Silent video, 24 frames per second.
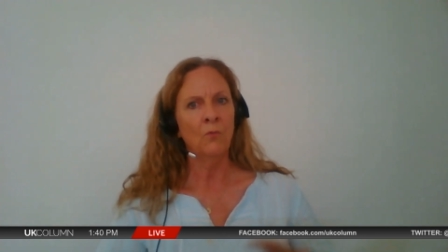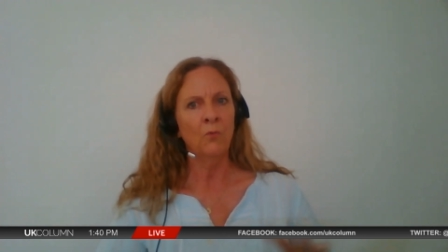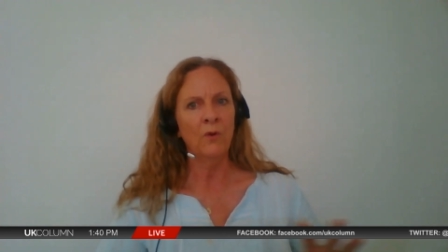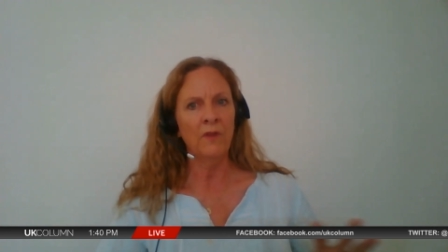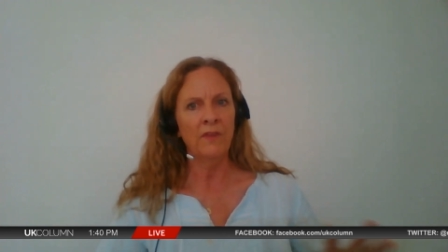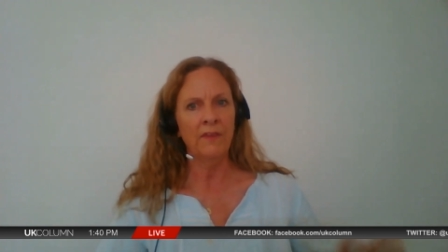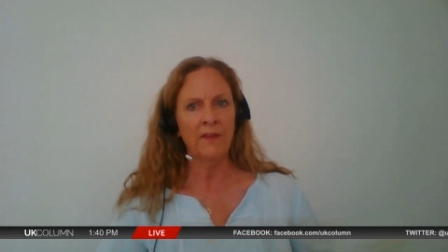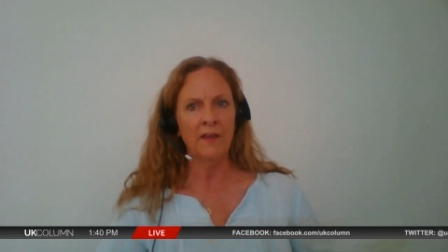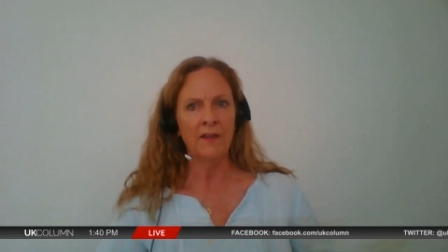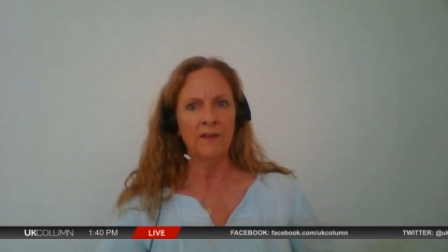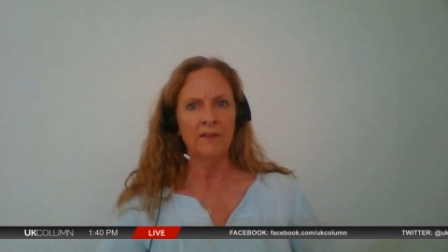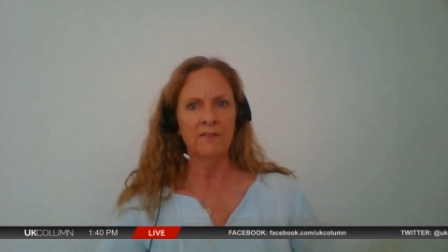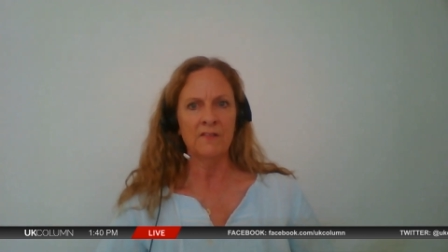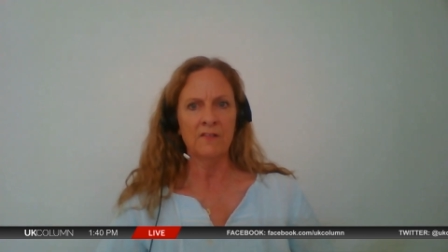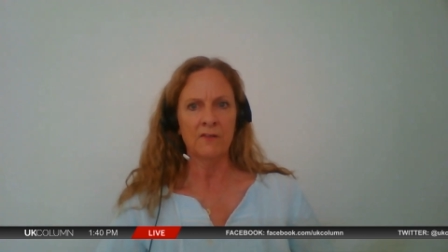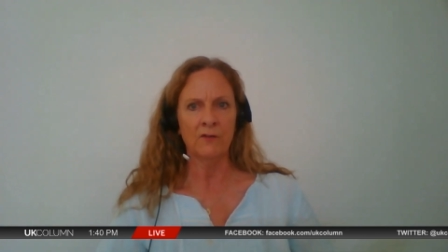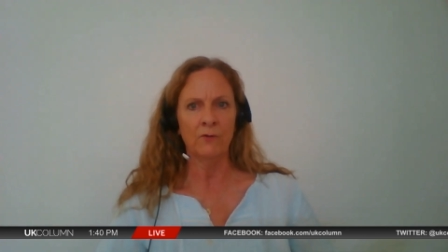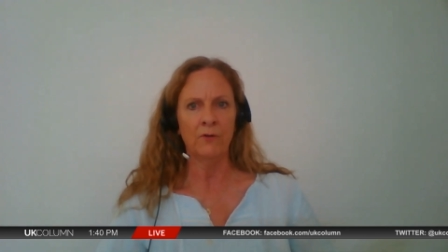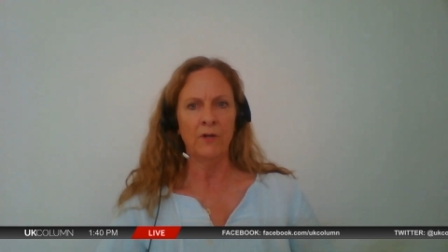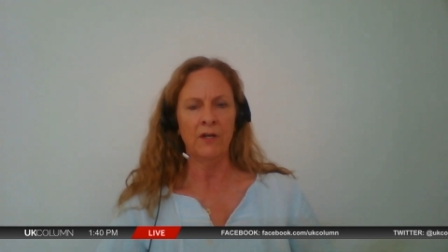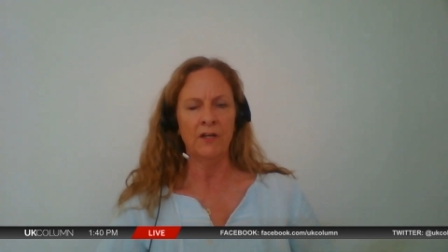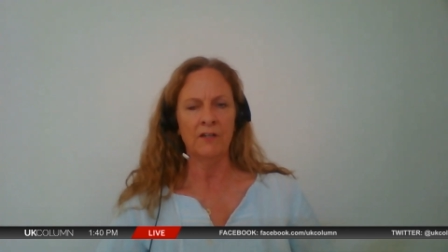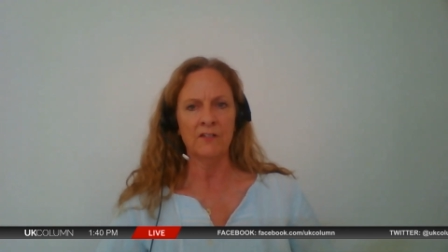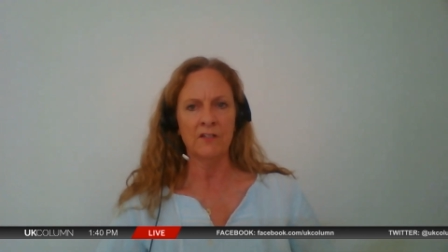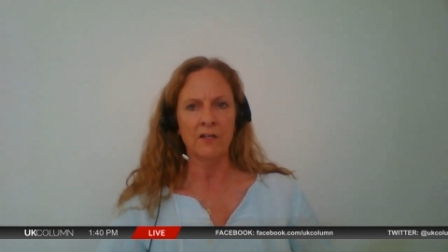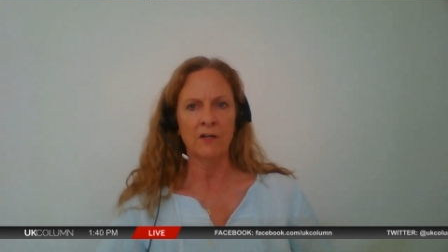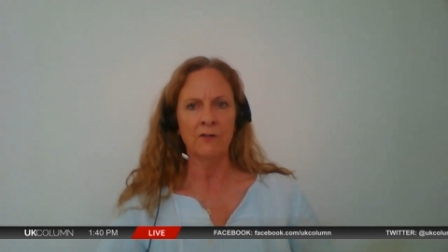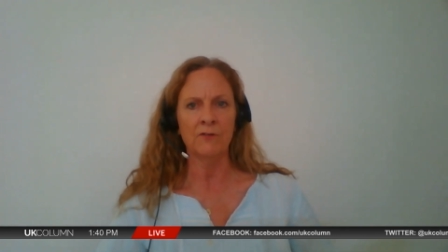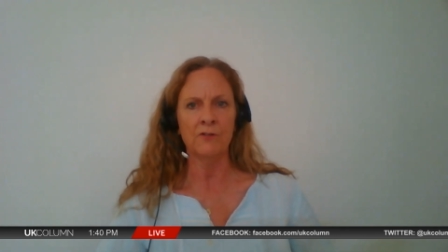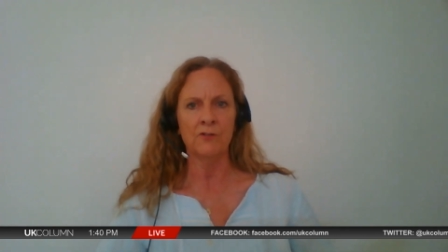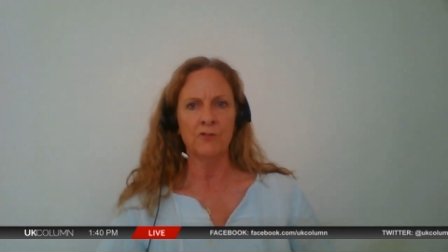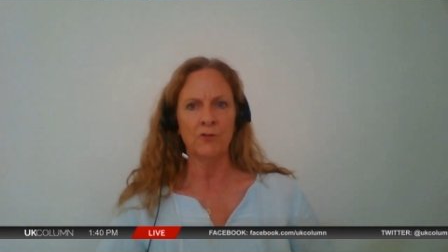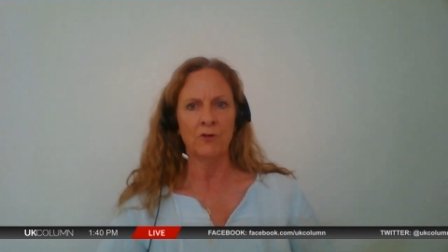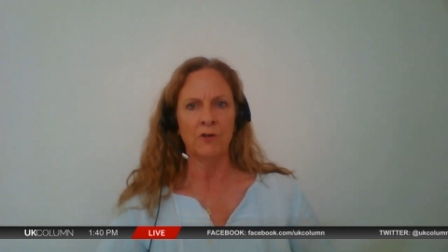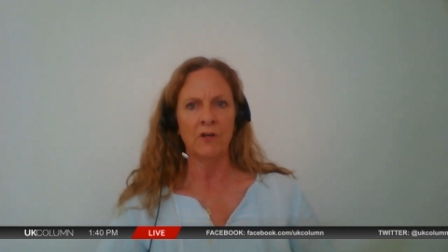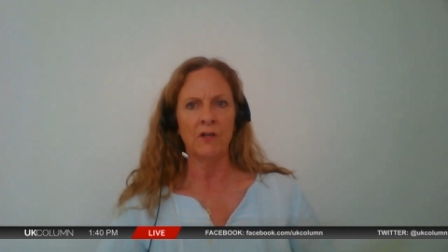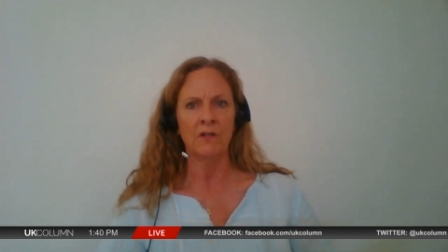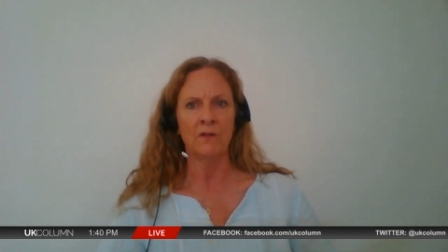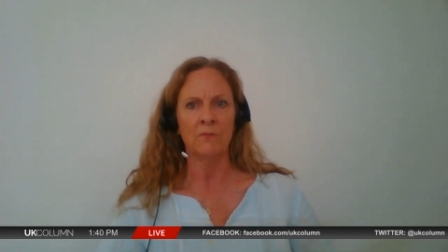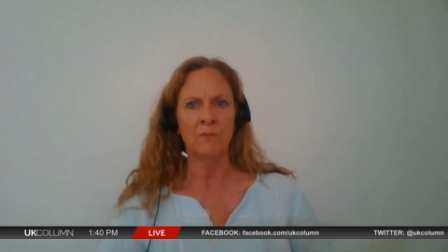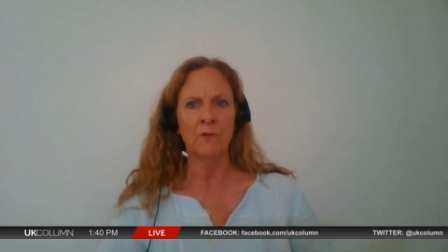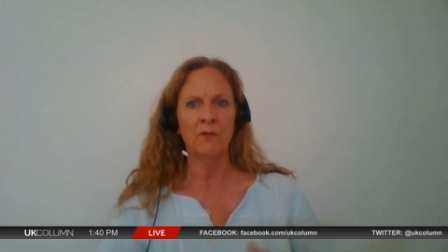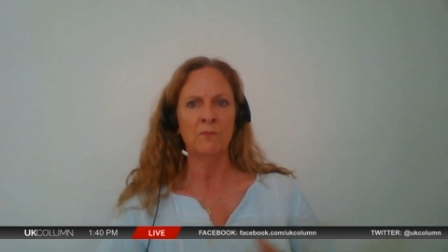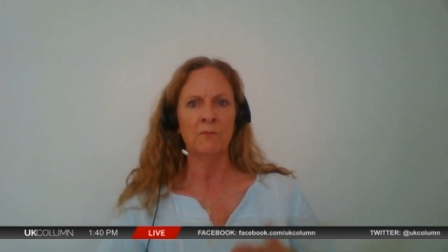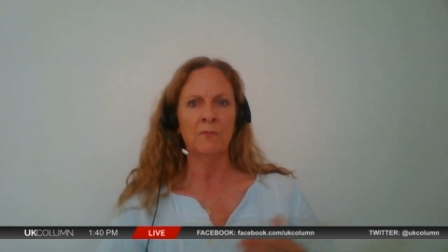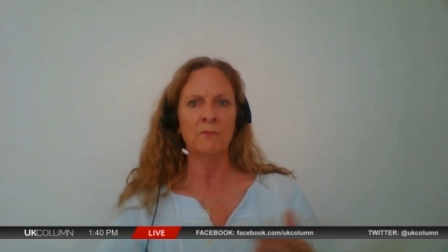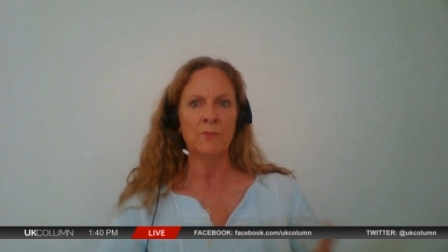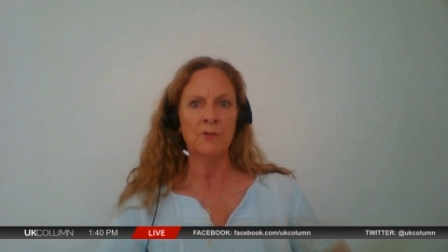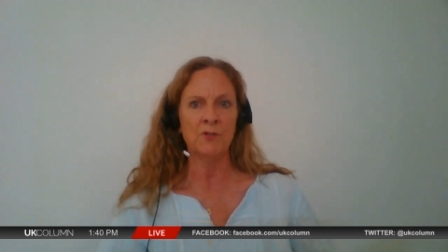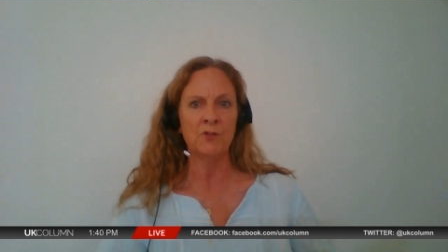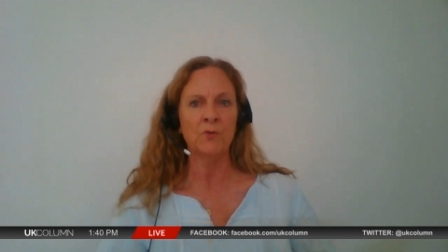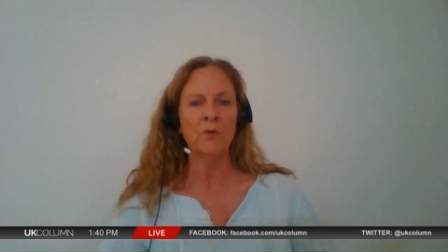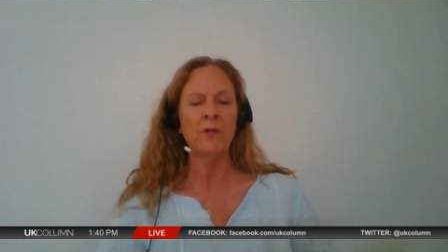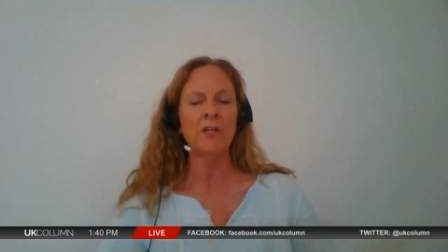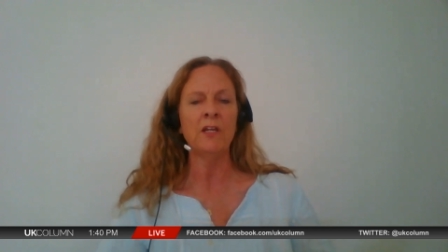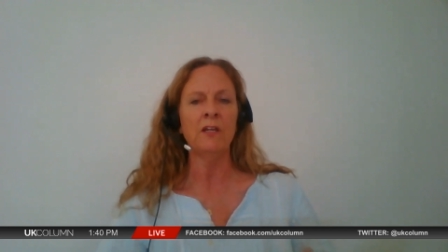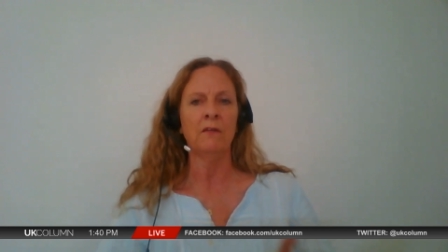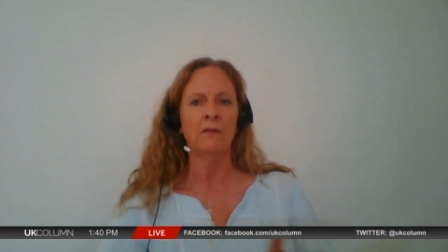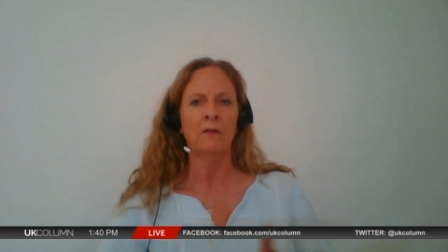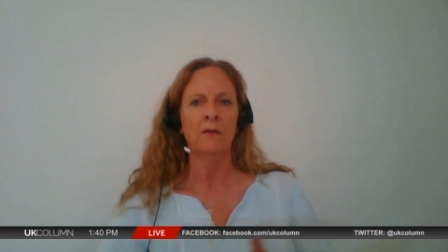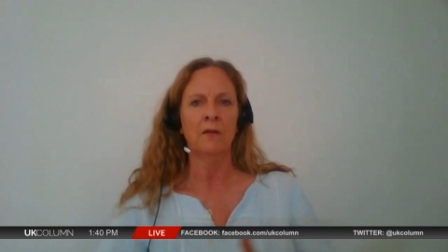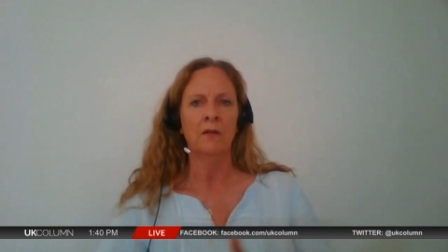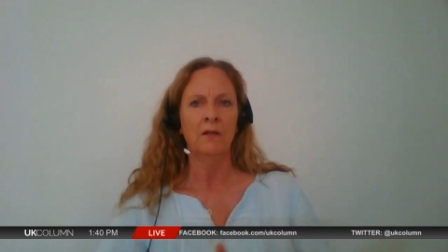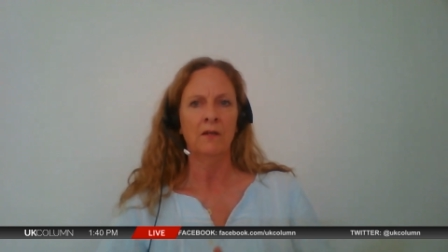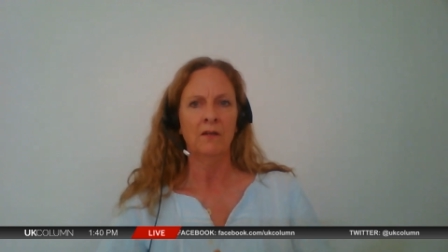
within Syrian territory at the moment between